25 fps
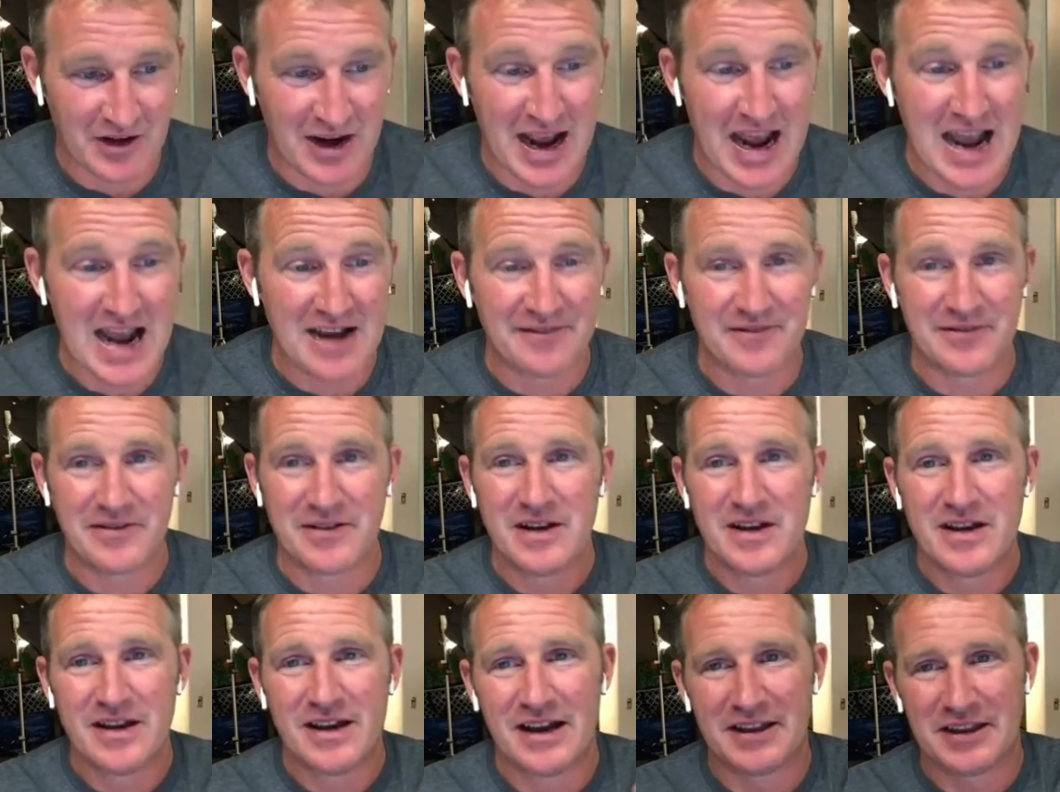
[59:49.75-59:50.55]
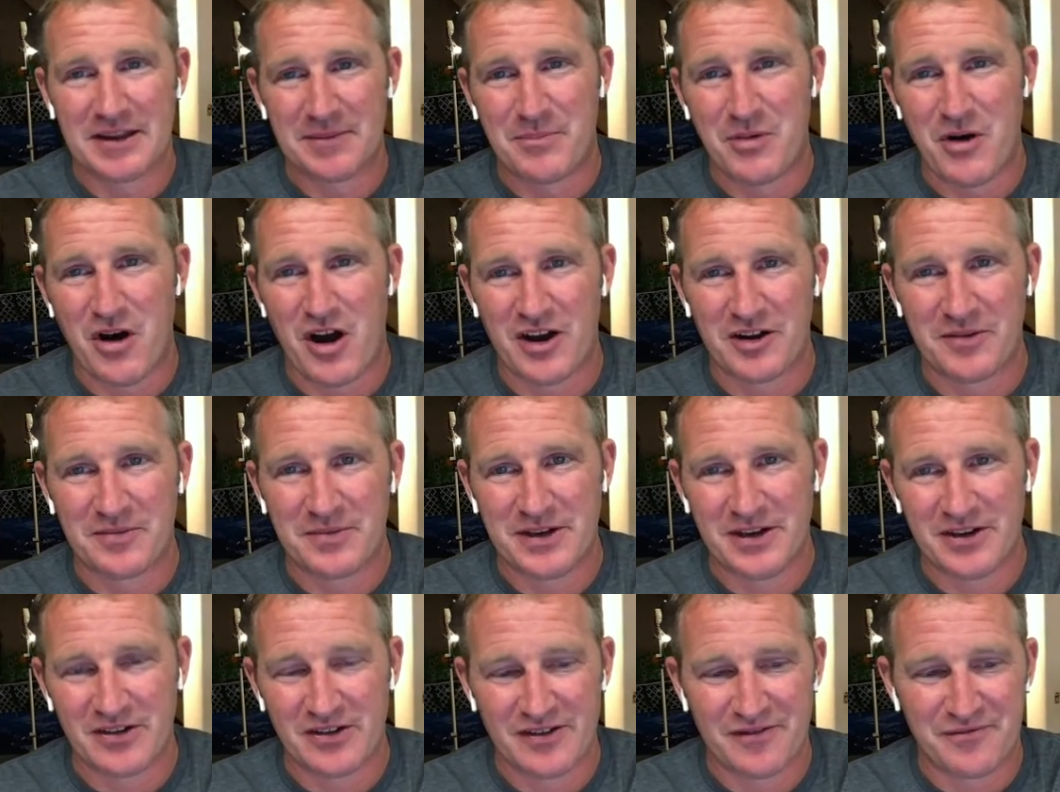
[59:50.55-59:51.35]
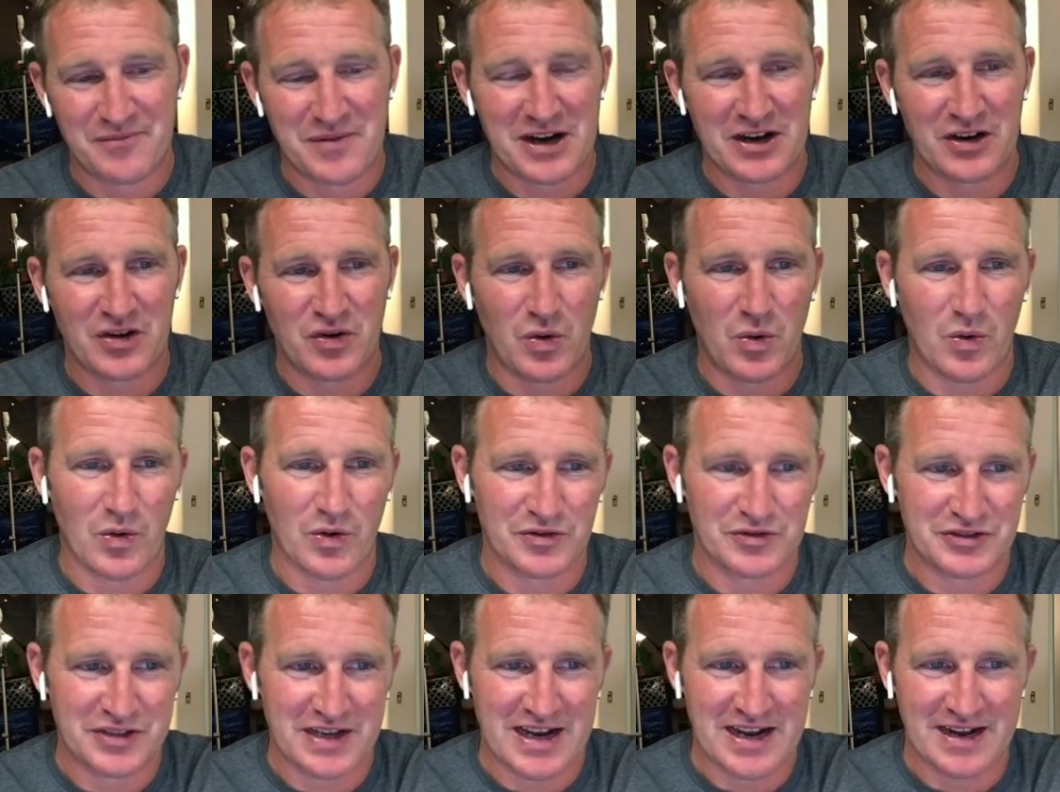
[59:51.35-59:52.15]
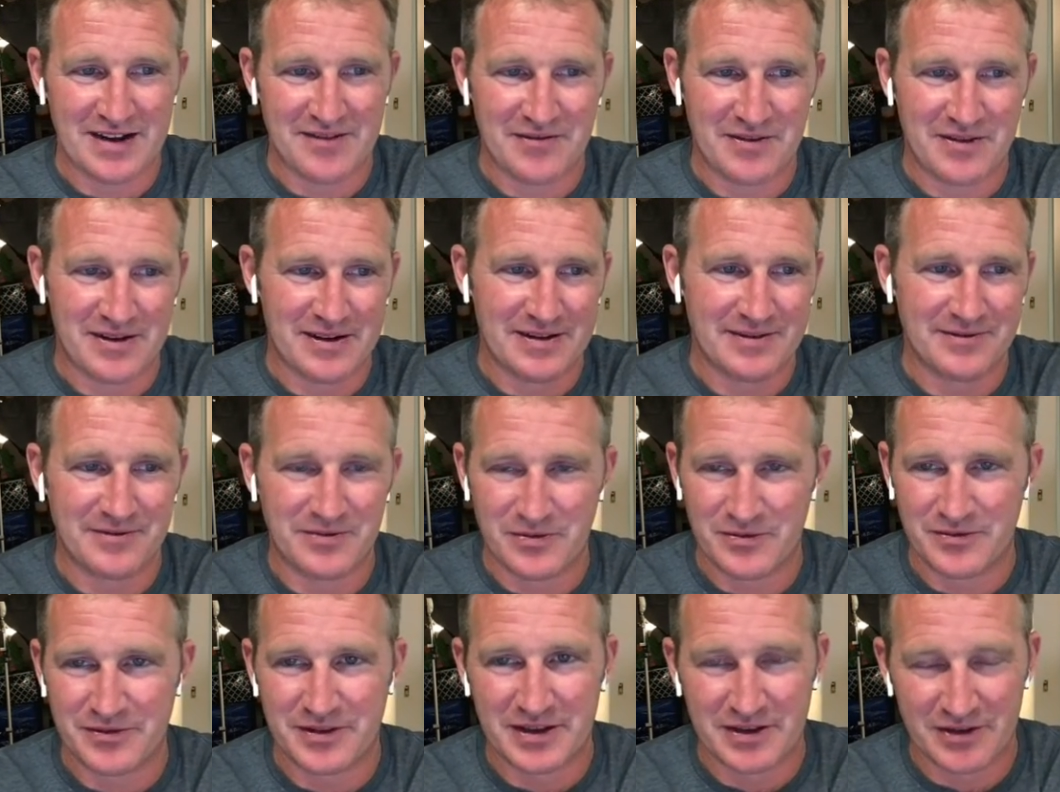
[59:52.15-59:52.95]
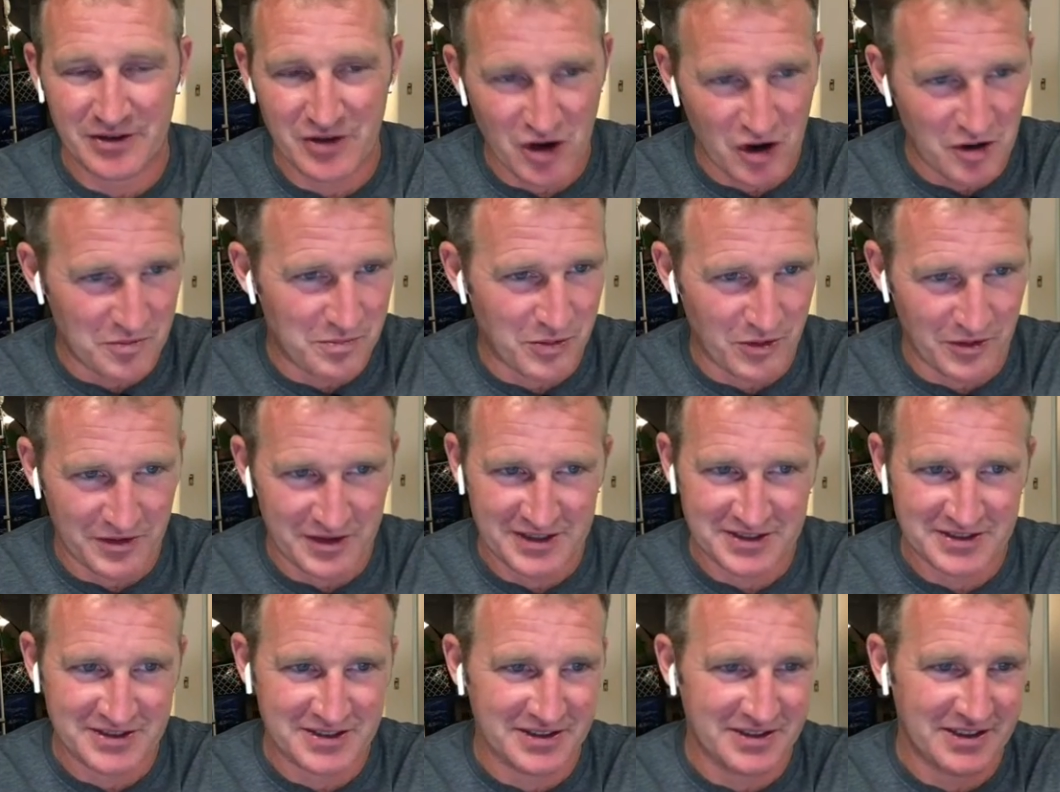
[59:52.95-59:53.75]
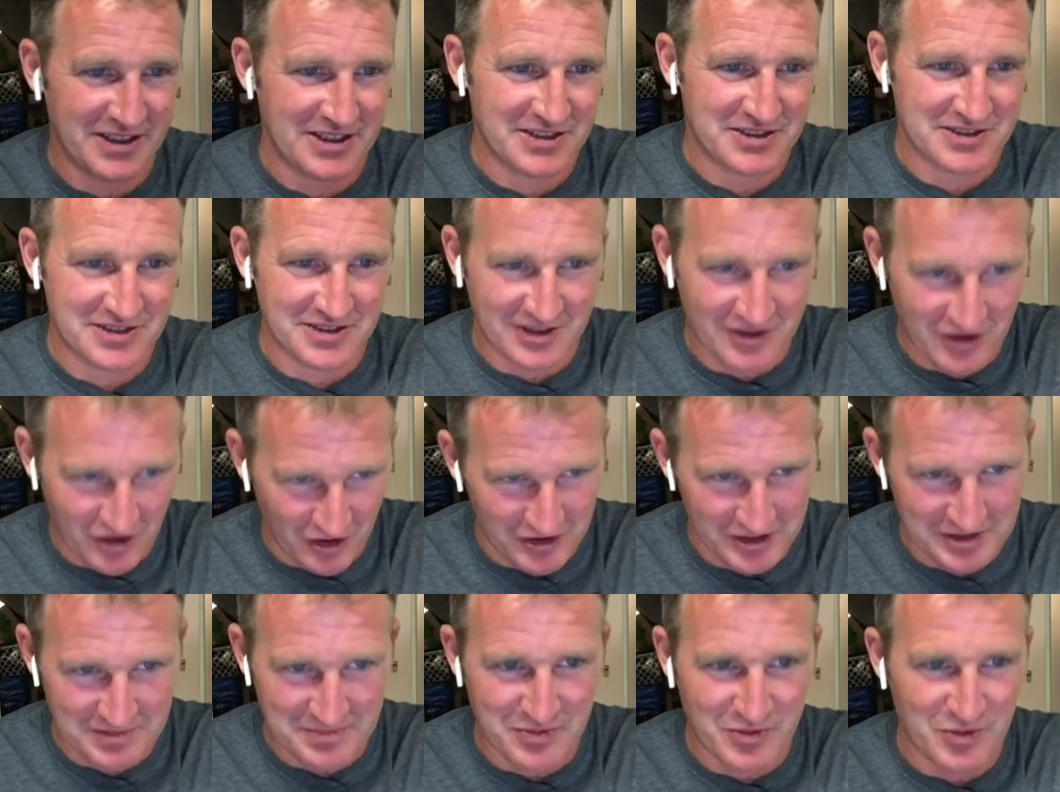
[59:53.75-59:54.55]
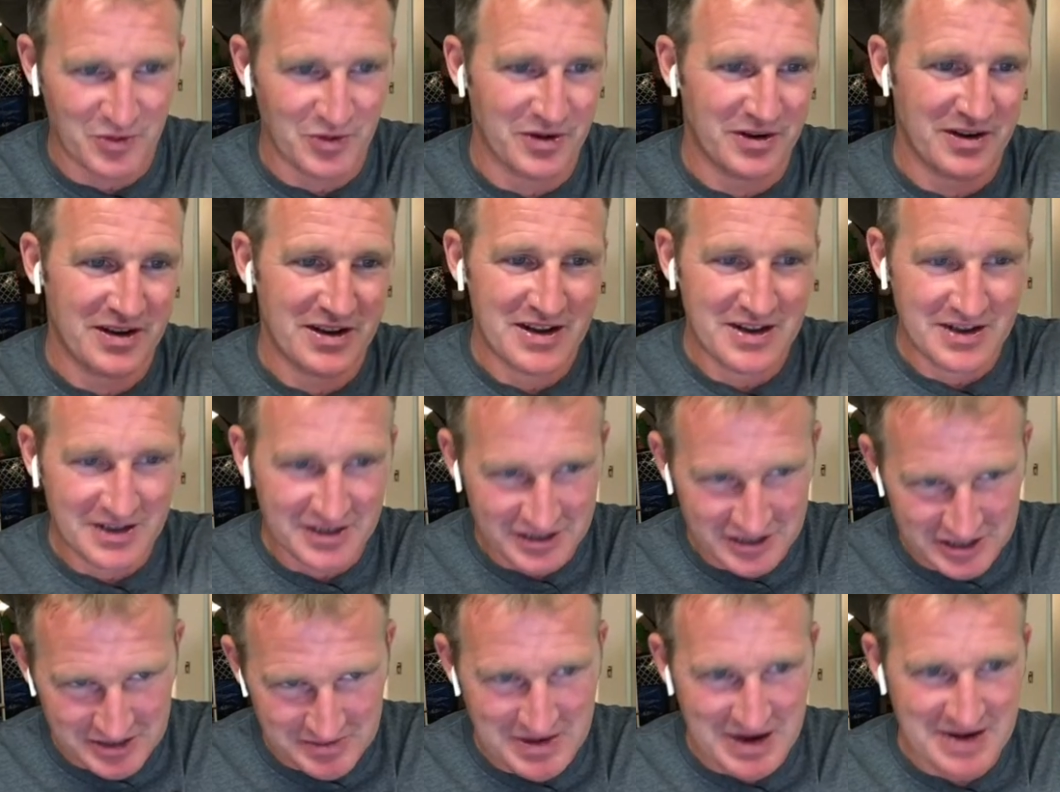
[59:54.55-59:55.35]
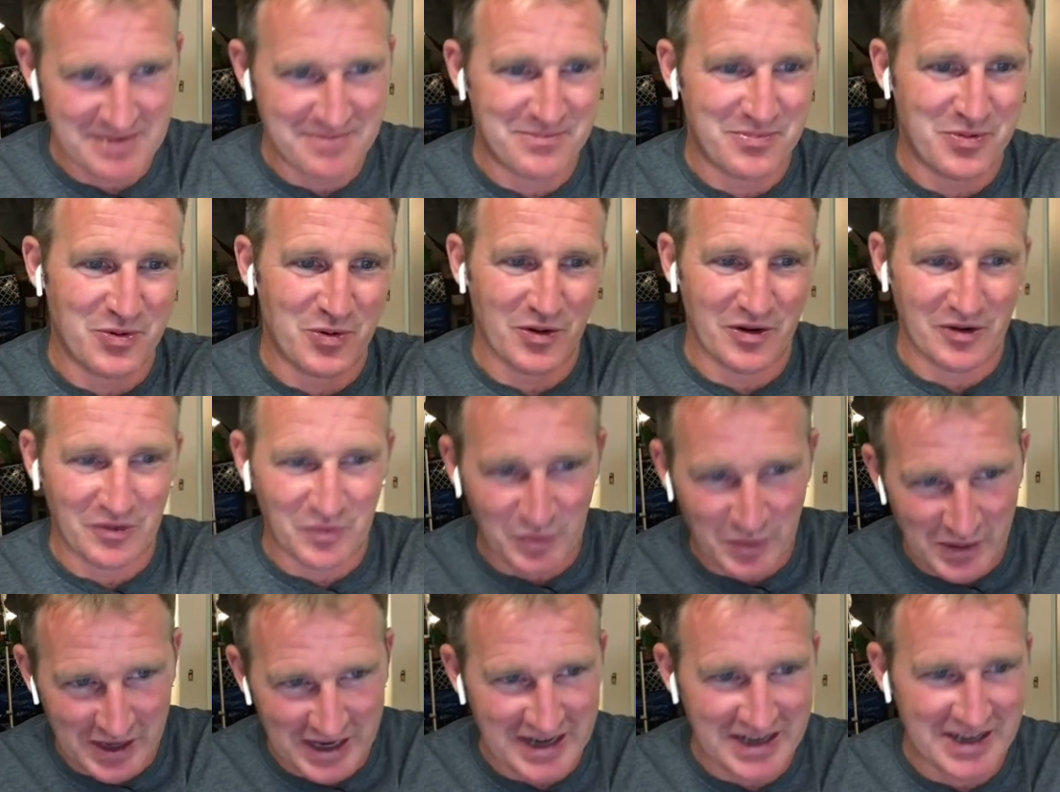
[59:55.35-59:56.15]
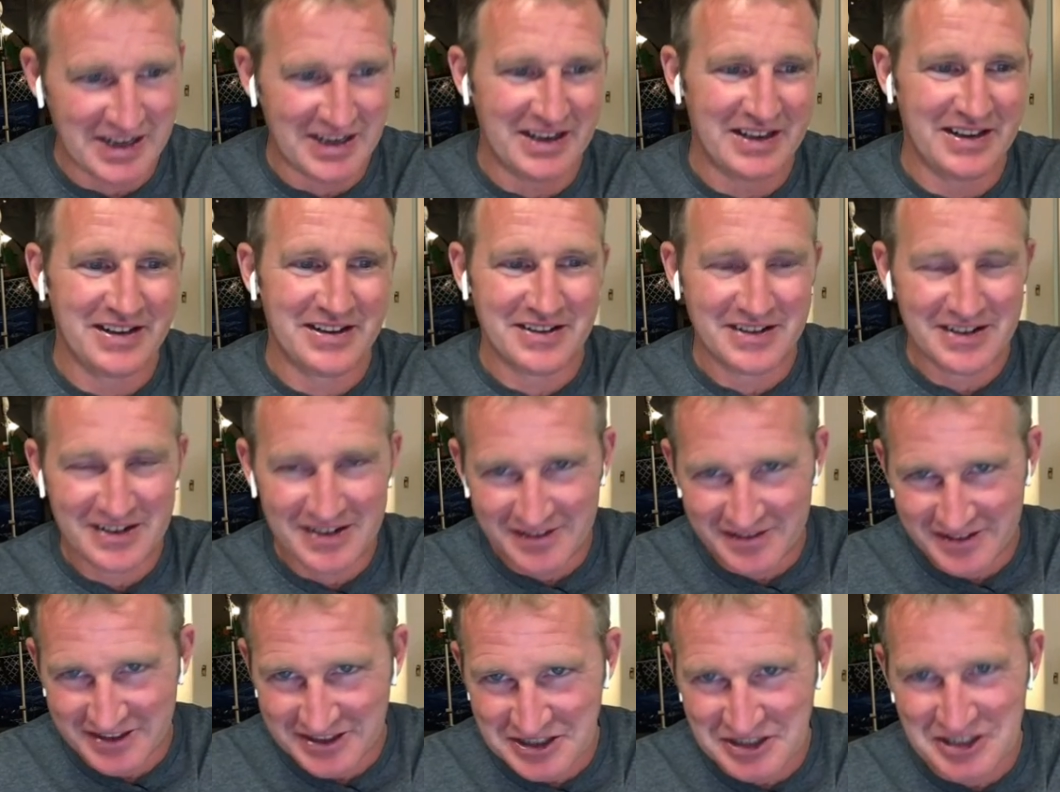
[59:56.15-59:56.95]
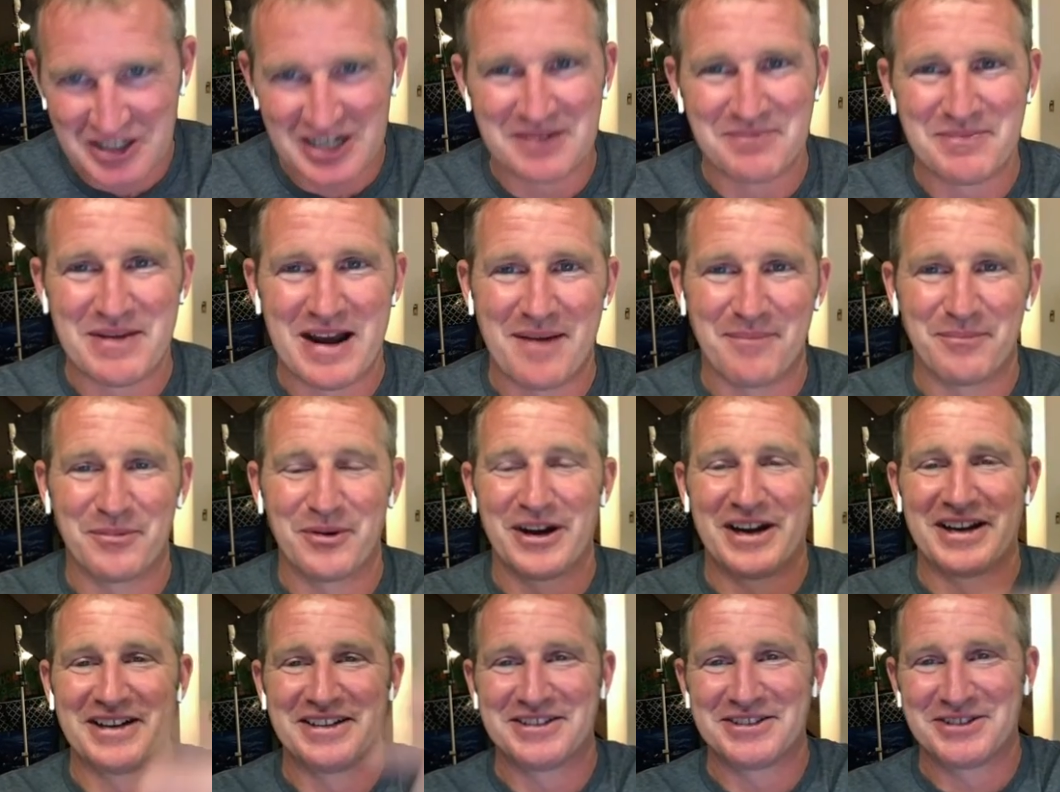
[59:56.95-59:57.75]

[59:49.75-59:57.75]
I have at the bottom here of my course, I have, I have the go board installation, the Kerdi board, cement board, Wedi, the sheet membrane.